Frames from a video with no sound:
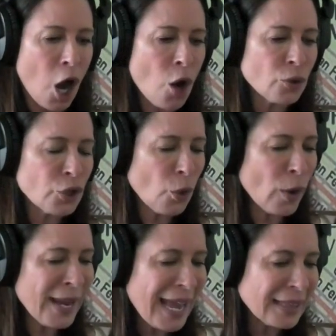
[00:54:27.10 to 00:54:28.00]
Oh,
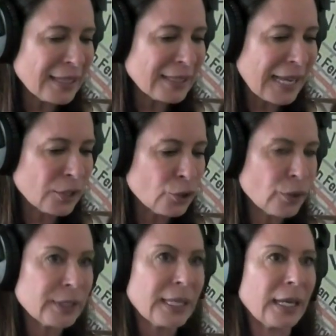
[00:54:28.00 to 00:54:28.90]
Toy had this
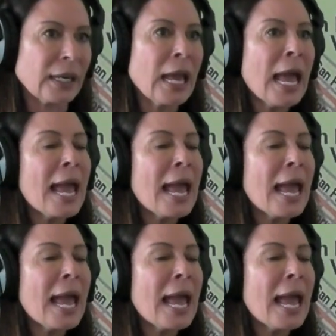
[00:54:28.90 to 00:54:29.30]
extra skin.